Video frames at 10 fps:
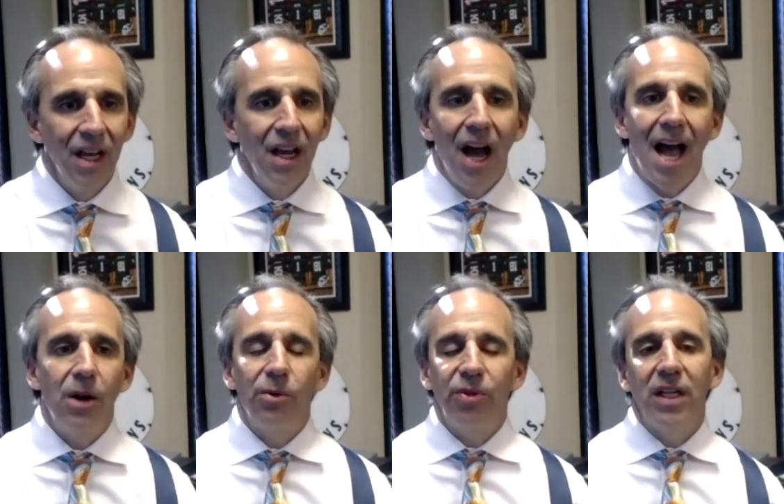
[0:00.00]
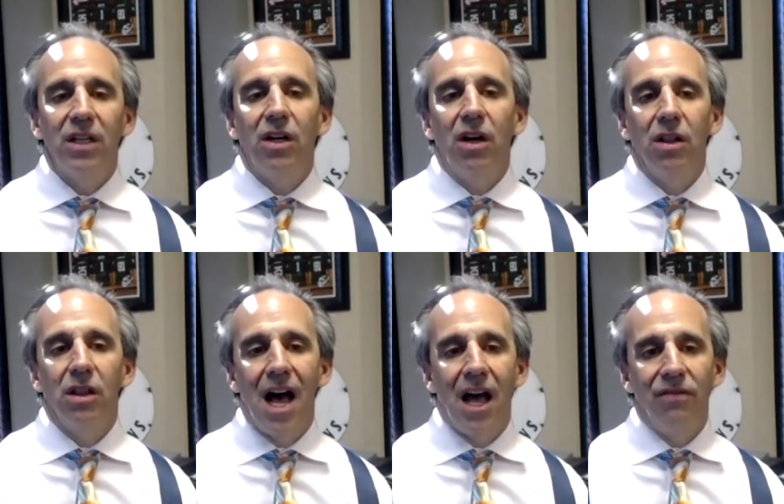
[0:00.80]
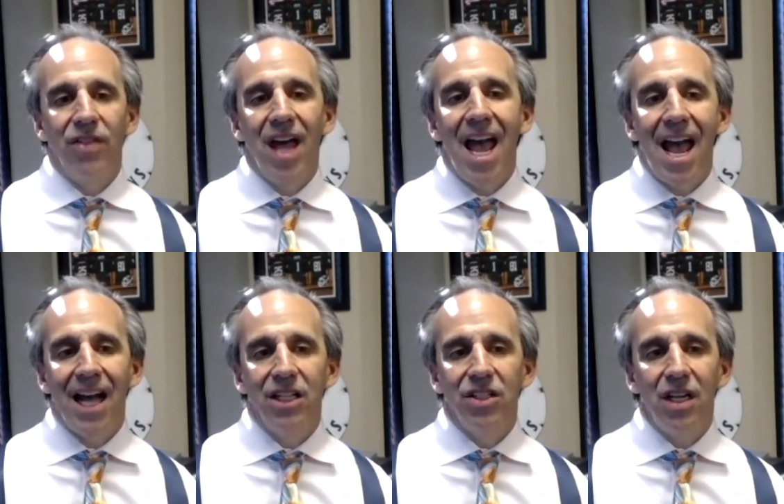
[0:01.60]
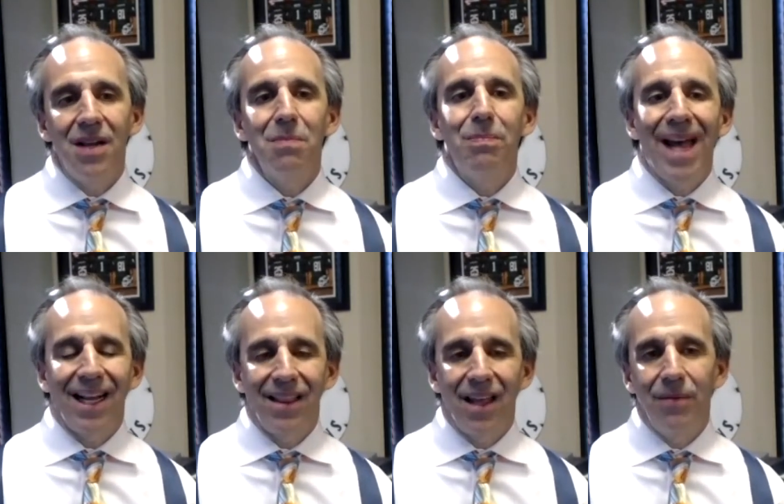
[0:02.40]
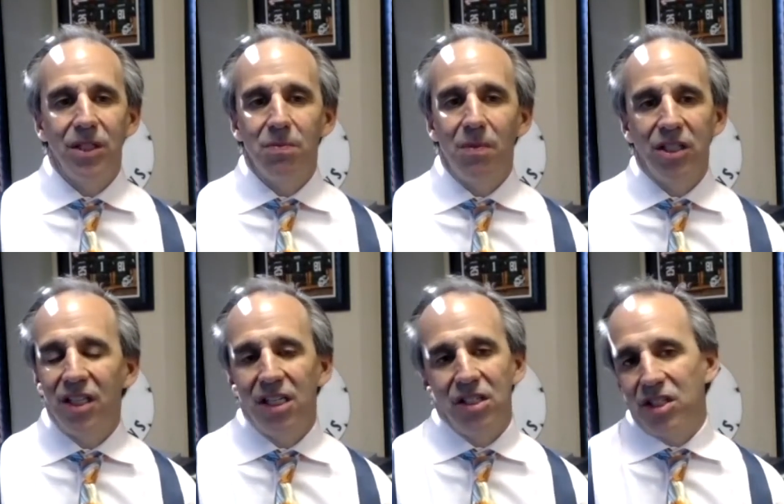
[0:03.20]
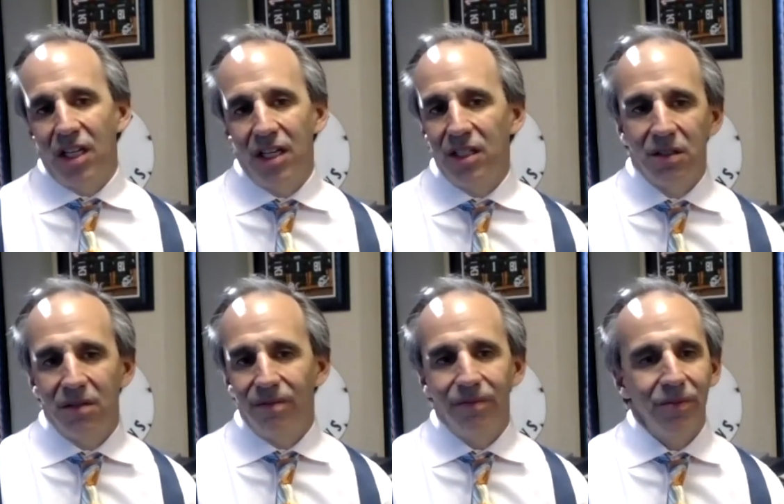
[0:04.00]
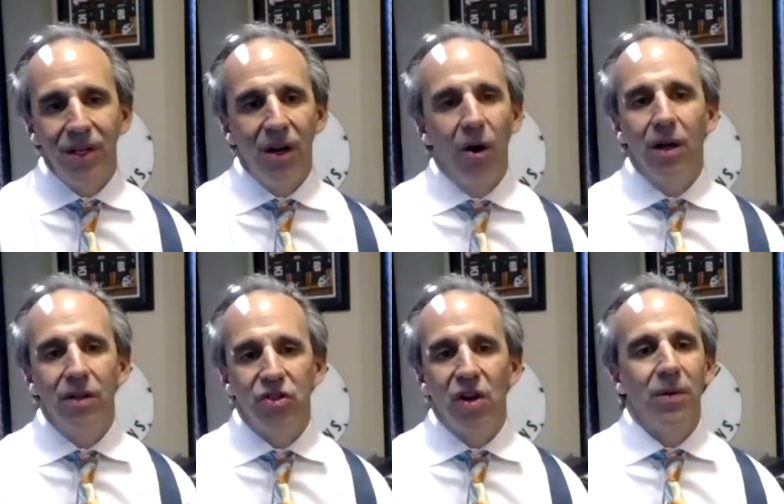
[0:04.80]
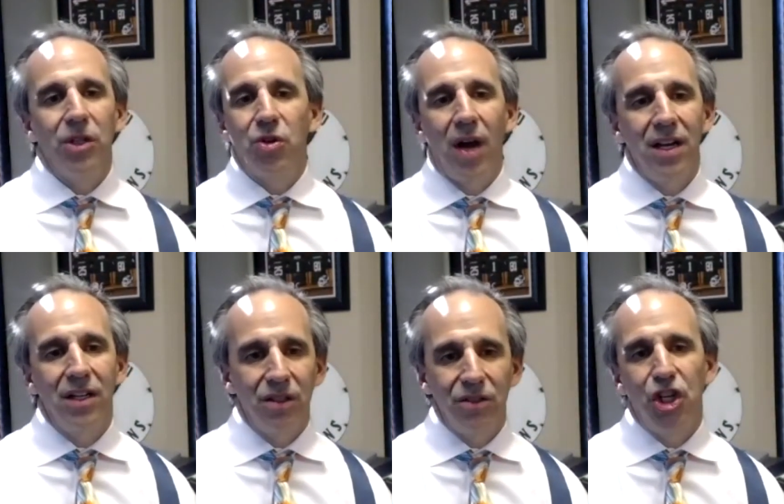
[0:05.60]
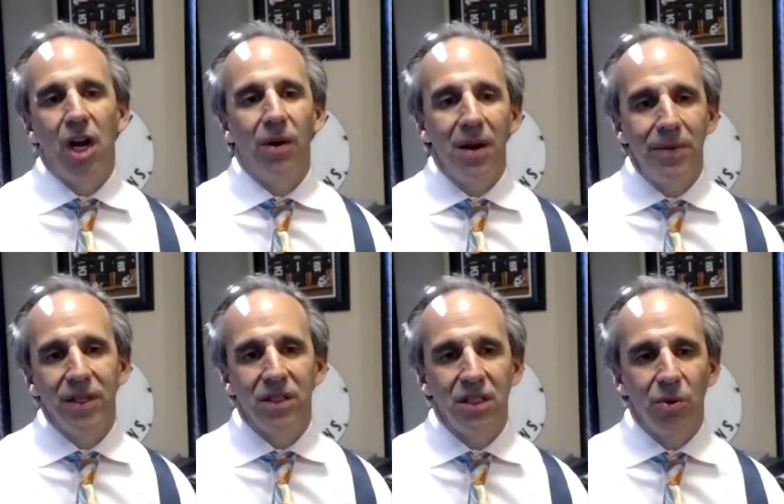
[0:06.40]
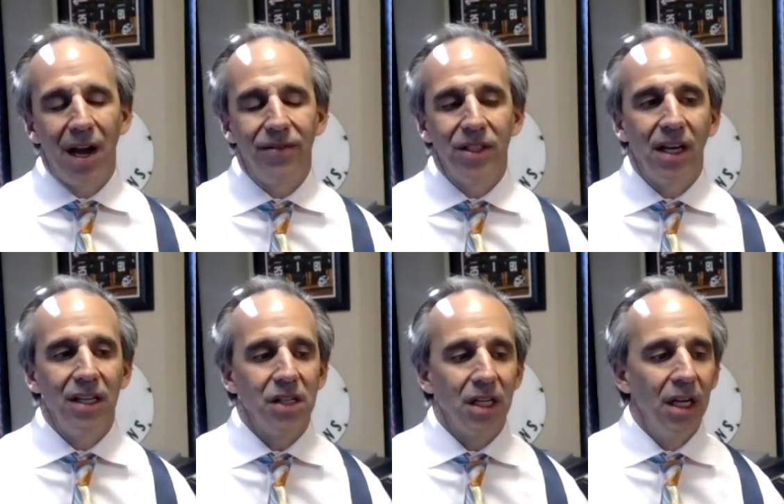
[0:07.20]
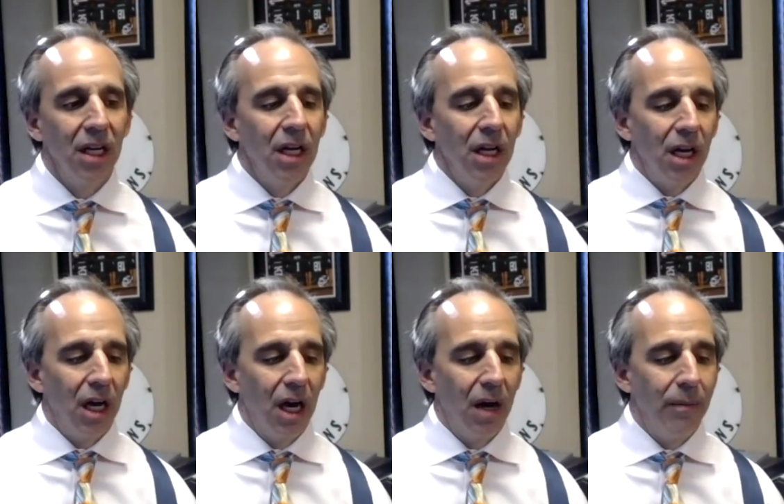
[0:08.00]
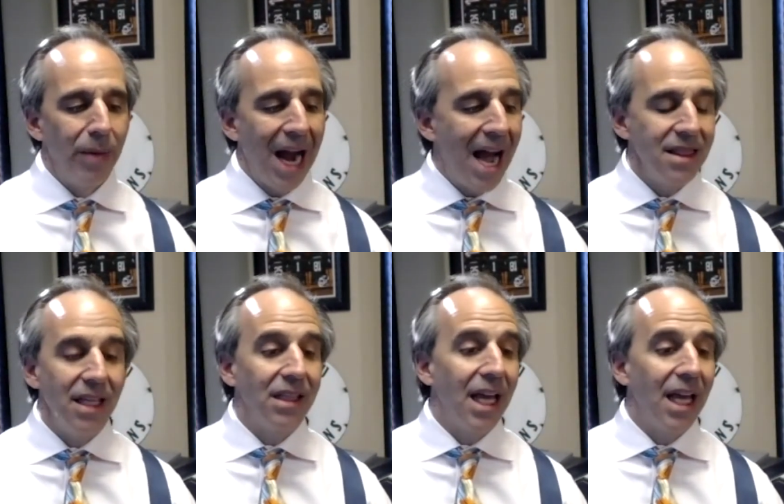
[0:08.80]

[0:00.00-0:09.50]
I don't think a lot of the ads impact them as much. They just see it as, someone trying to generate business through advertising. But I think